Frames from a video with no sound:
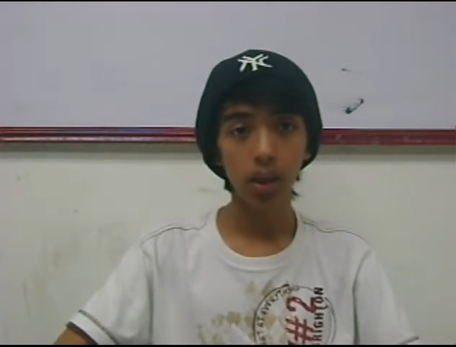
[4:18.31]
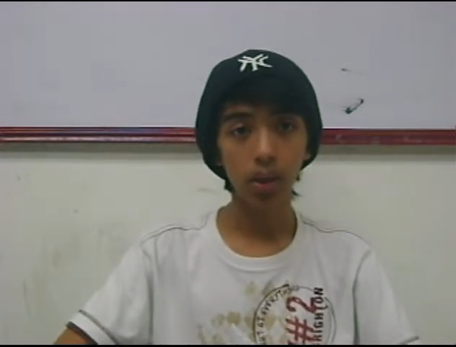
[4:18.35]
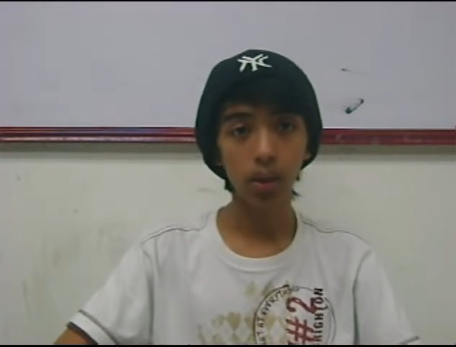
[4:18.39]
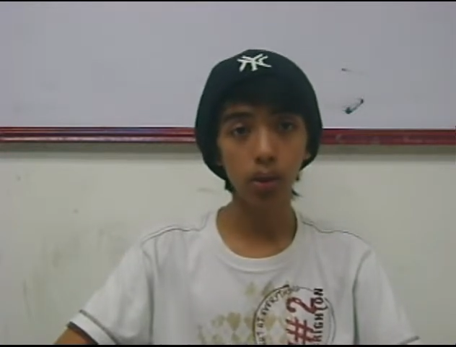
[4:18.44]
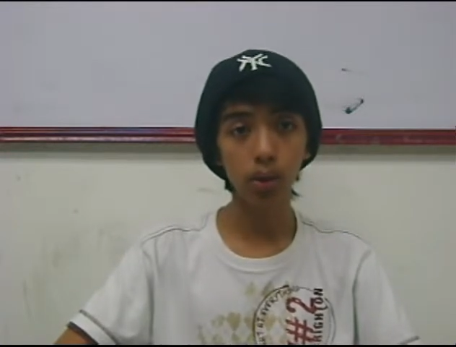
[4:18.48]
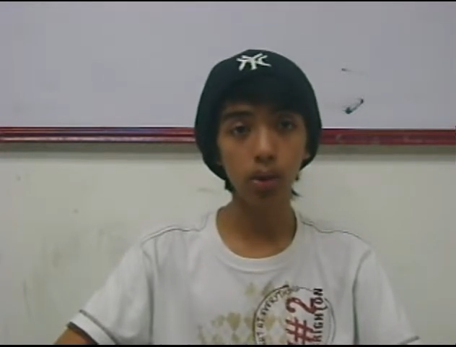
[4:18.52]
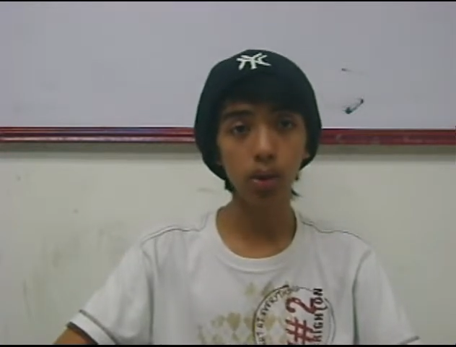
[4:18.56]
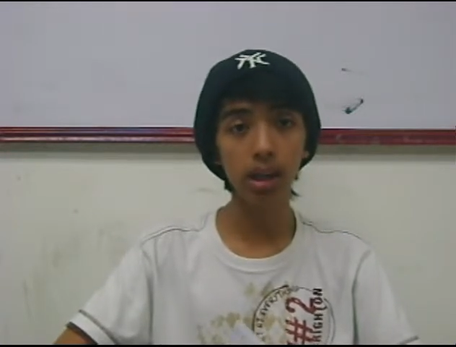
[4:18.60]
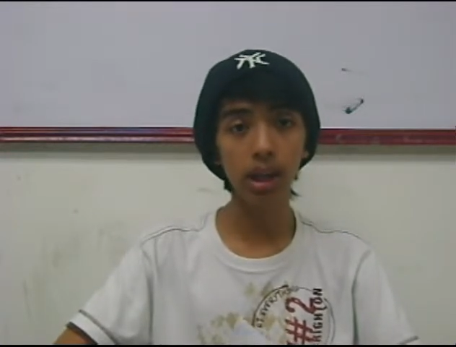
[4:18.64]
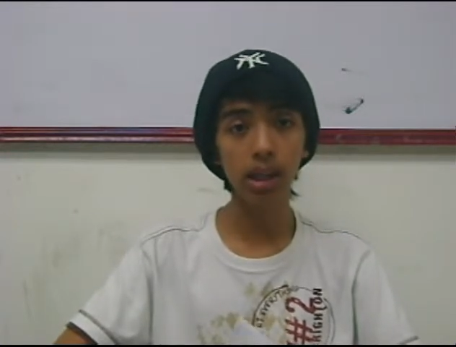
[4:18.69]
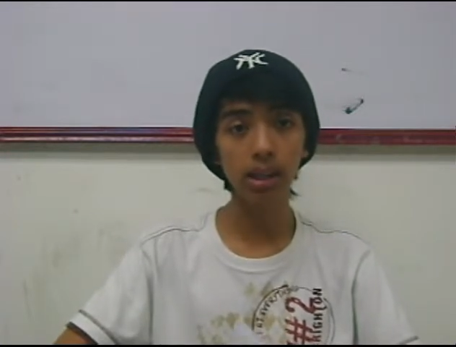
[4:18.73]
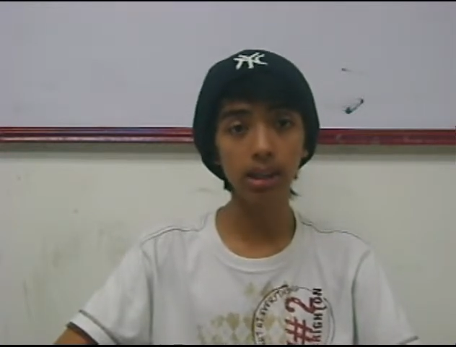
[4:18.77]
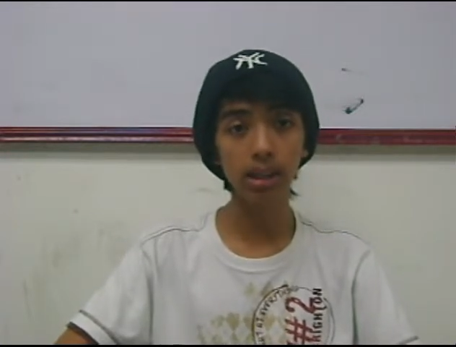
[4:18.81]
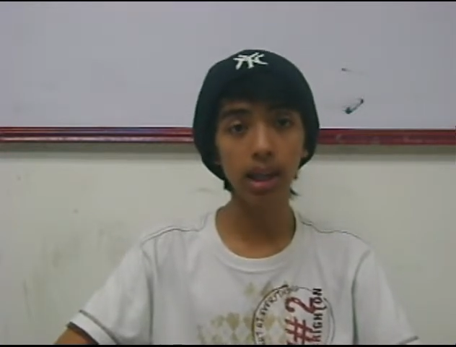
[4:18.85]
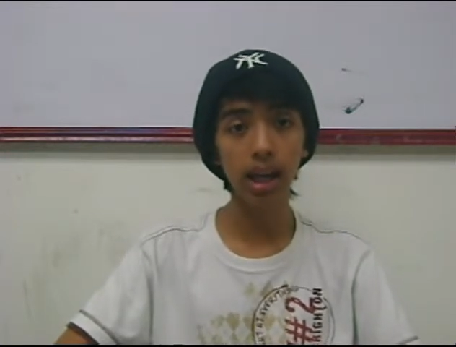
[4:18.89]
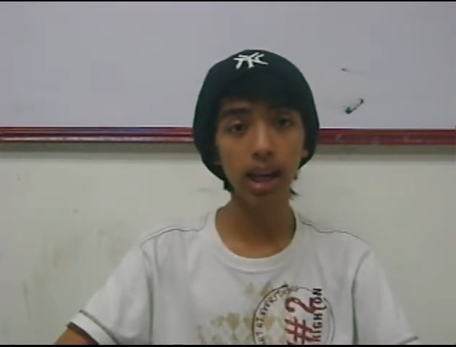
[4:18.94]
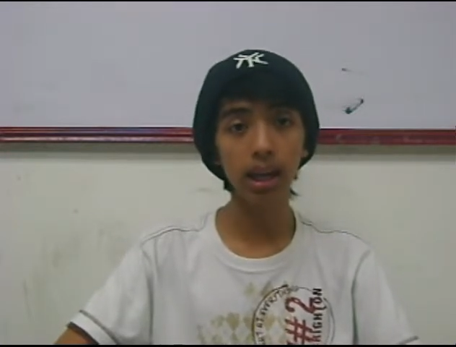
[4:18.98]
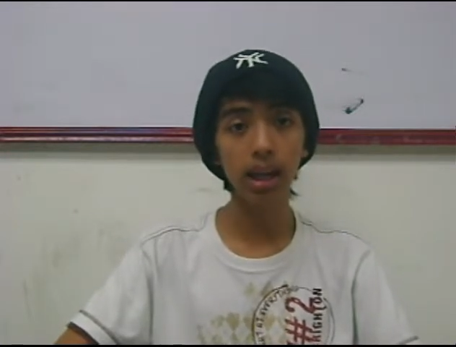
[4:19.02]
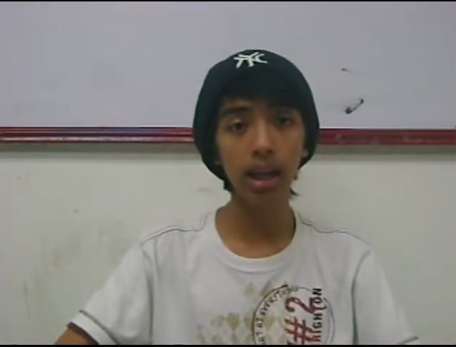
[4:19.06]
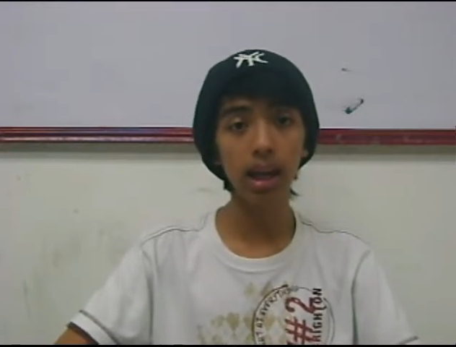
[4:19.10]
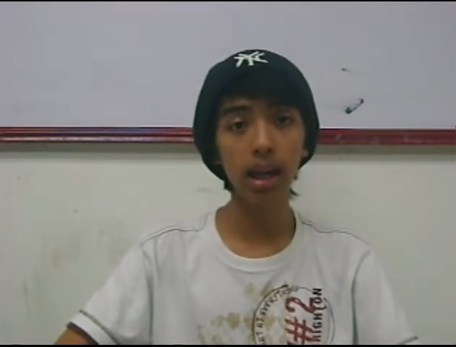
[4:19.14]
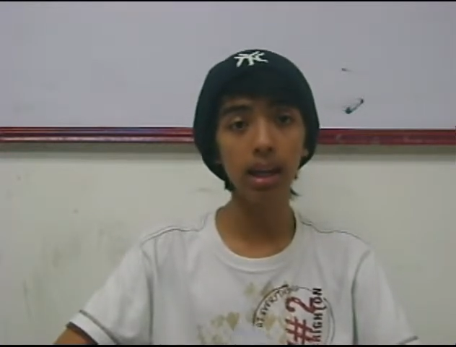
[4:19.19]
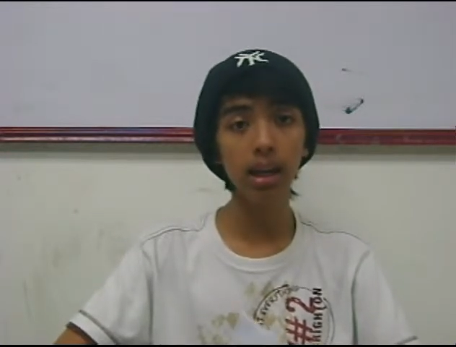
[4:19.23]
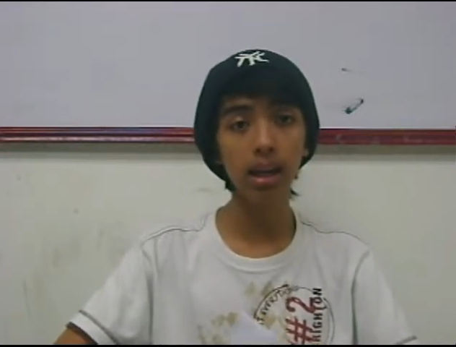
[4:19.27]
through the
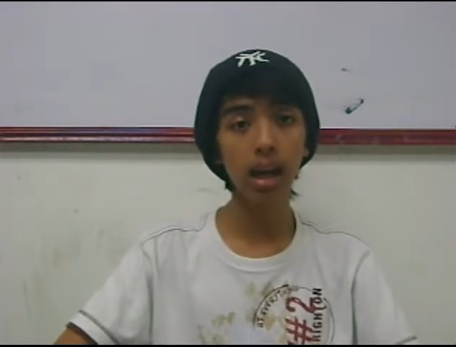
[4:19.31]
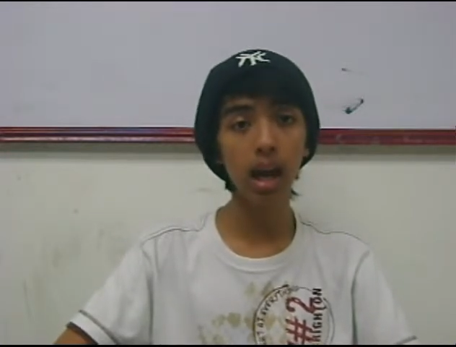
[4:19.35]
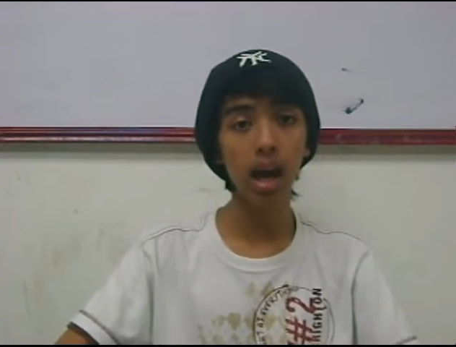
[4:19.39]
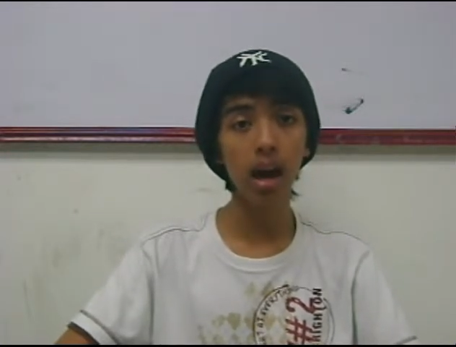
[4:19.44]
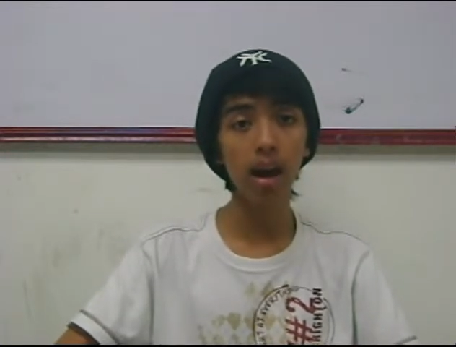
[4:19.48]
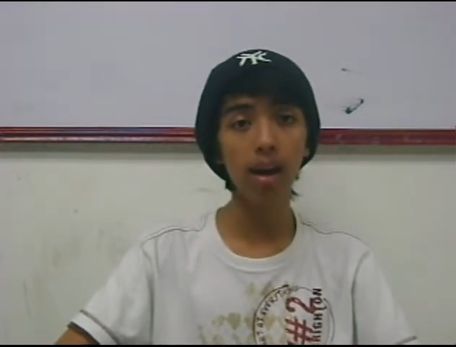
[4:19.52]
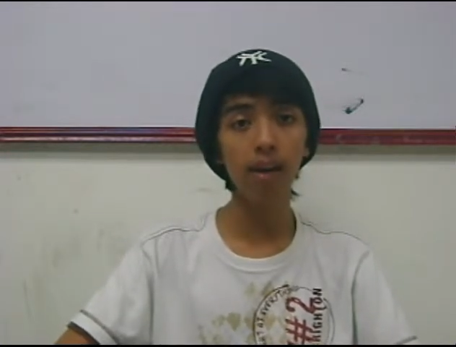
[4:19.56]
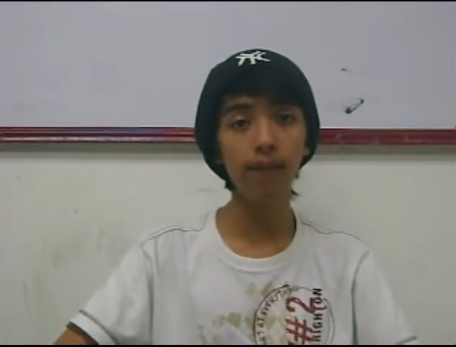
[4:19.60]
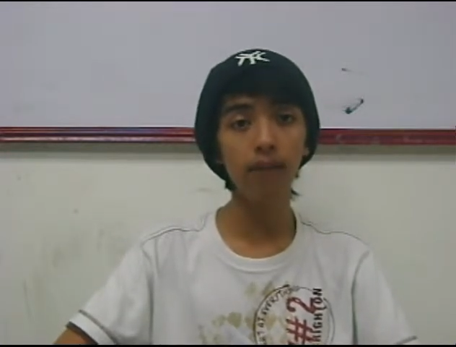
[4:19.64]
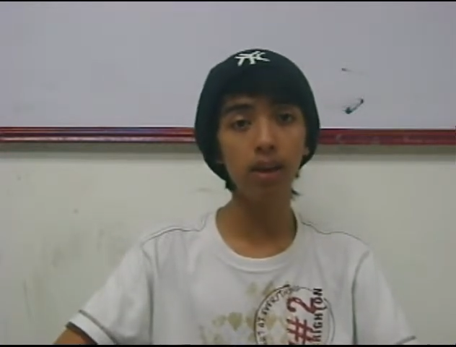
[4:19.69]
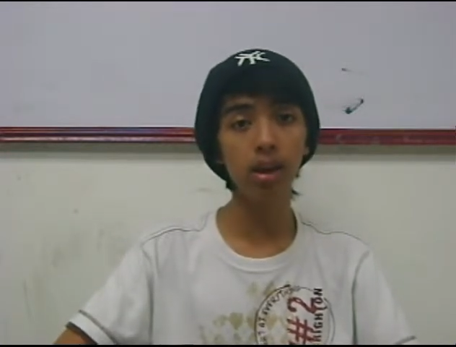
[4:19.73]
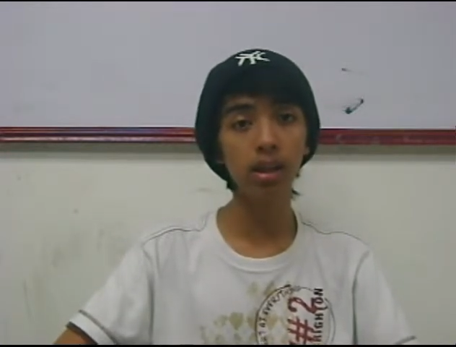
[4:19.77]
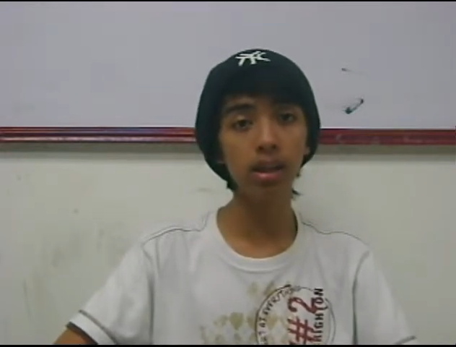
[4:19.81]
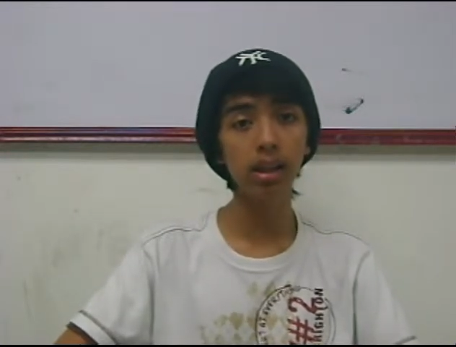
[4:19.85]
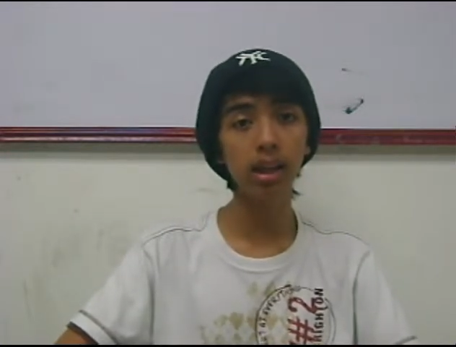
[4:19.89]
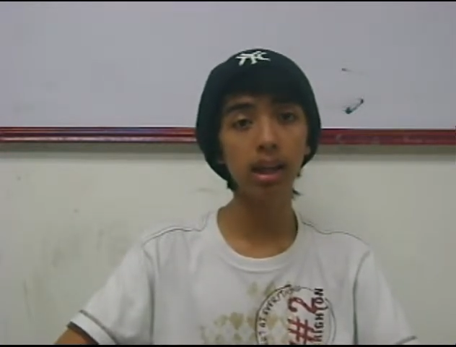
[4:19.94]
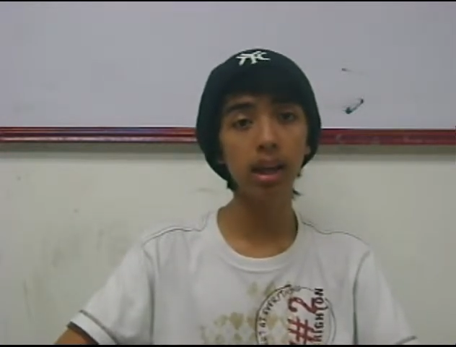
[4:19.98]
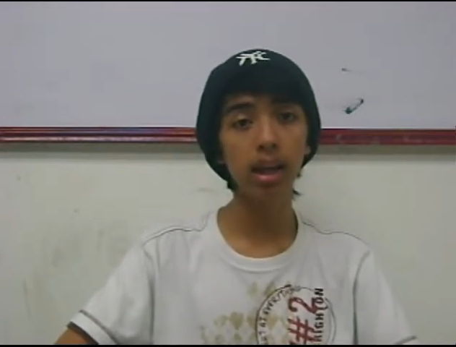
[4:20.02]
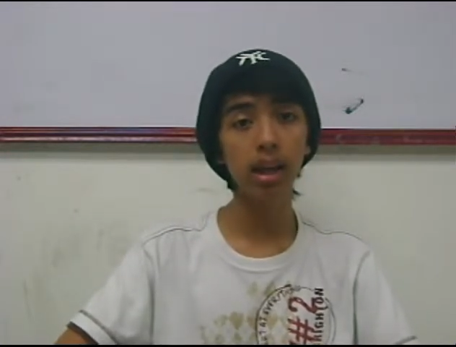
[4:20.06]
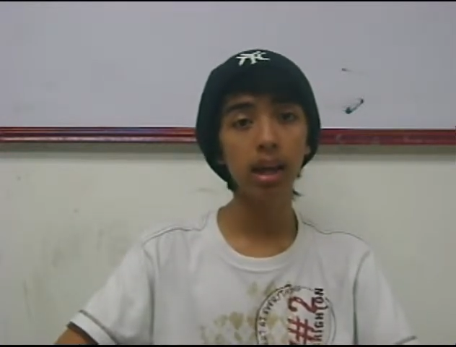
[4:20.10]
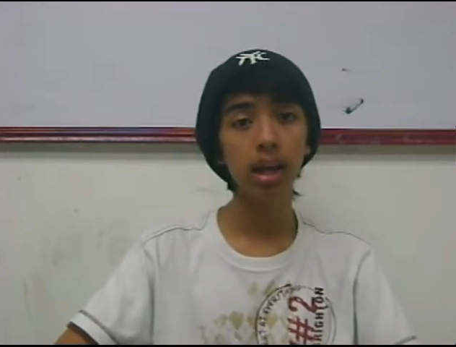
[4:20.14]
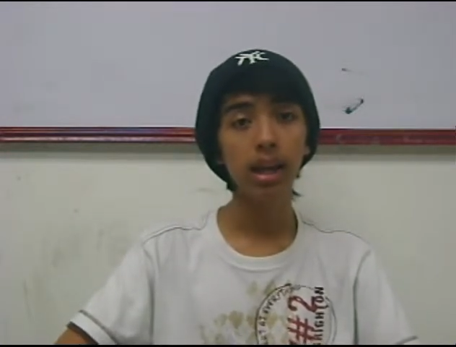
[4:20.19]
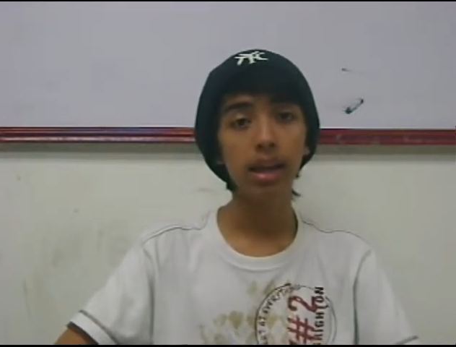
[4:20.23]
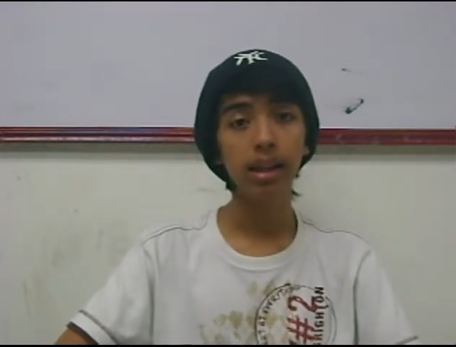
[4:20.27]
second half of the